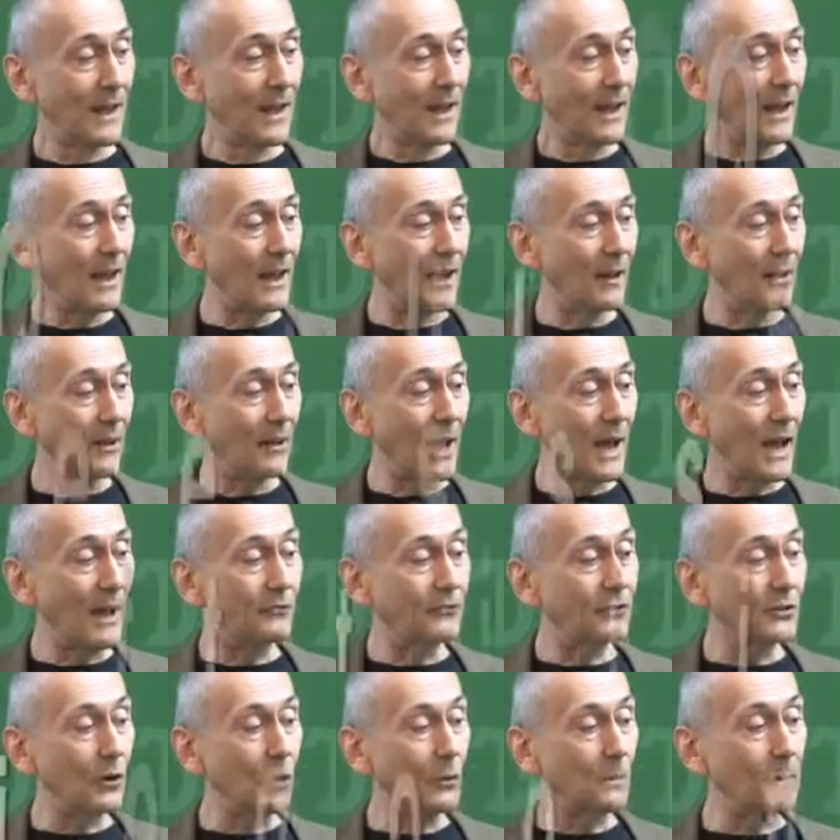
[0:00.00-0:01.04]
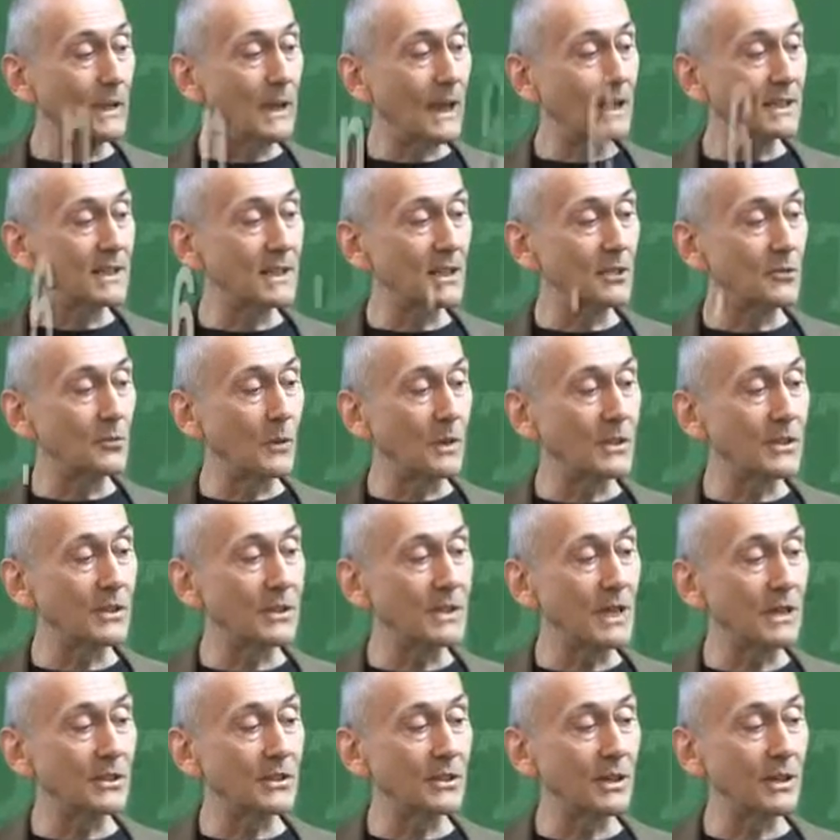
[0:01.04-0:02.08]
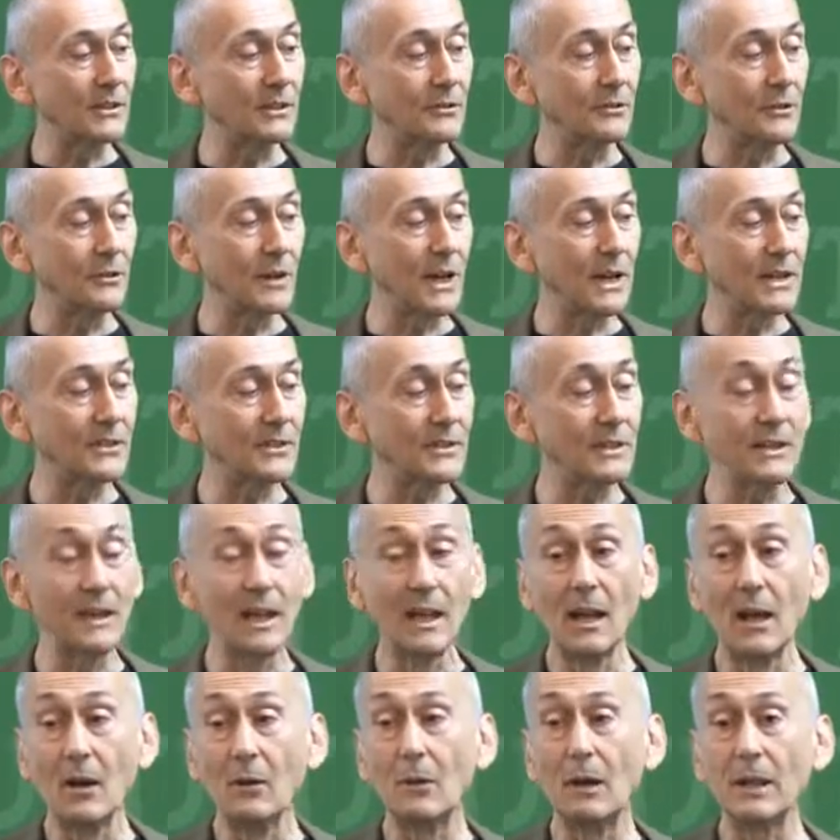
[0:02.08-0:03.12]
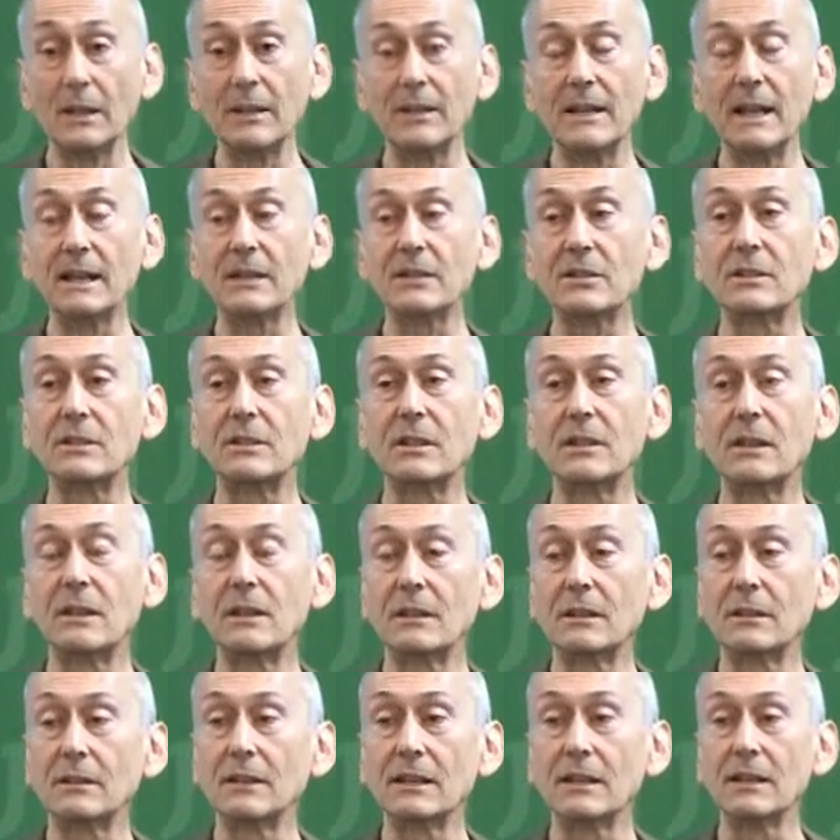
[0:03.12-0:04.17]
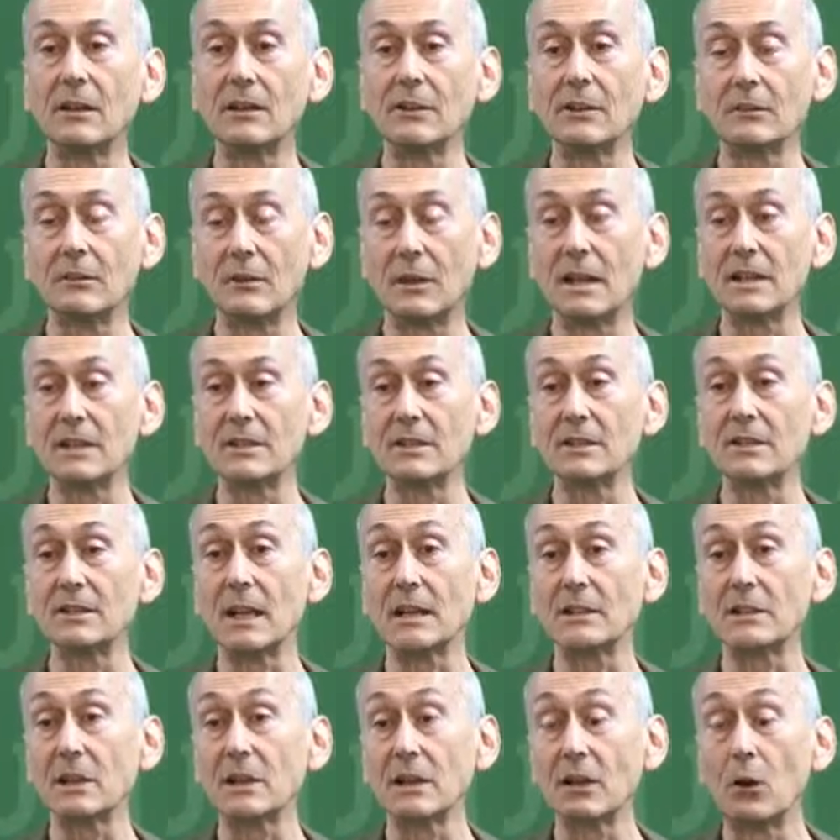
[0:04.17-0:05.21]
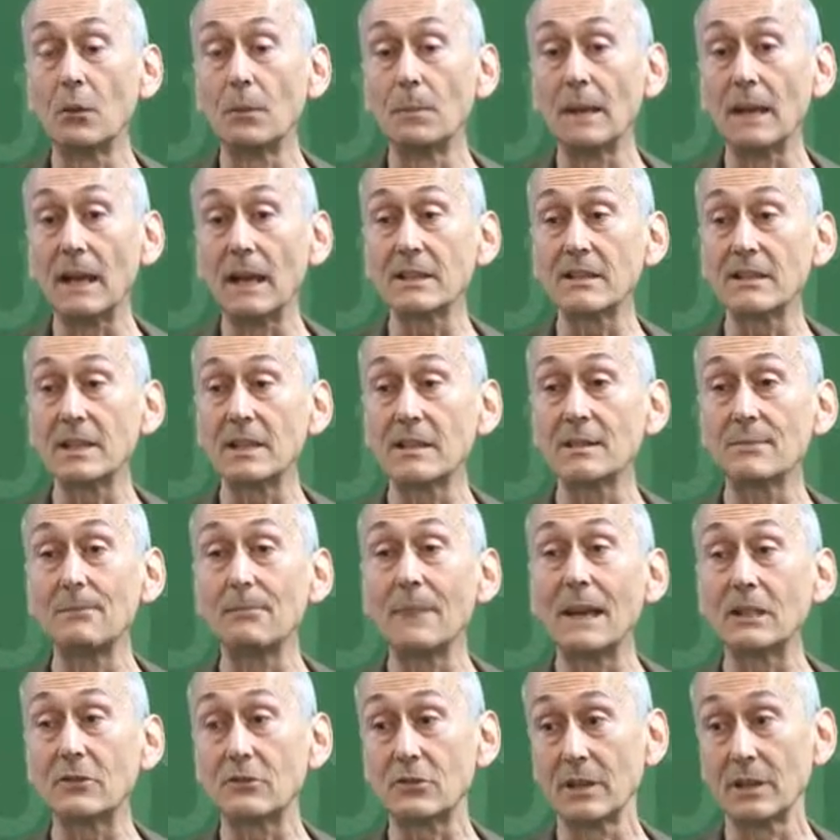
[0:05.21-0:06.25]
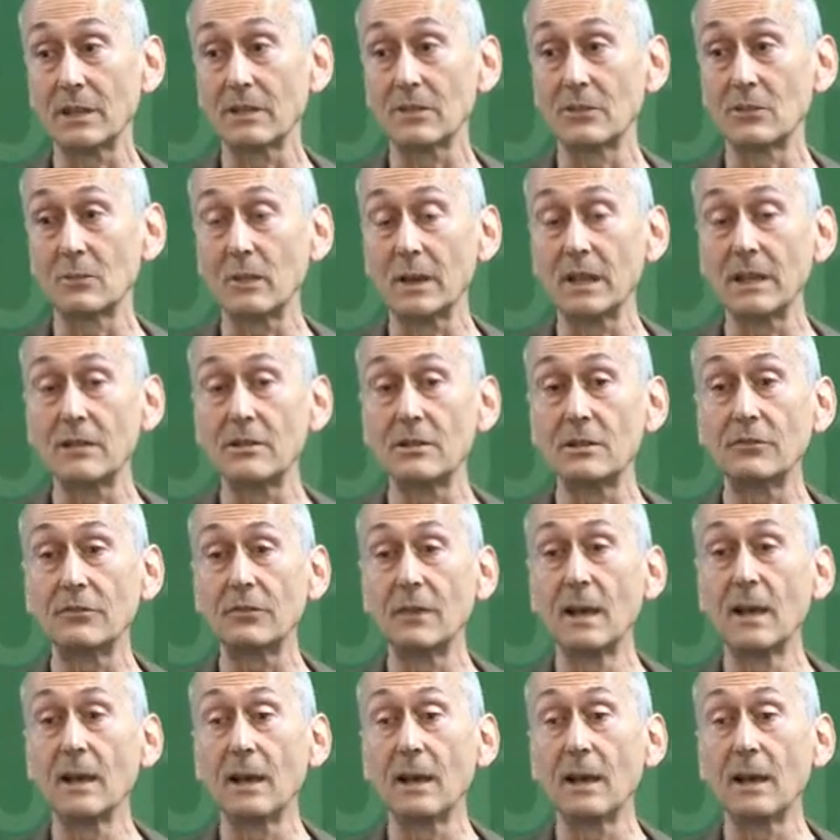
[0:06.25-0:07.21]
After open access, what's next on the horizon? Well, the next thing on the horizon is actually open access metrics, ways of,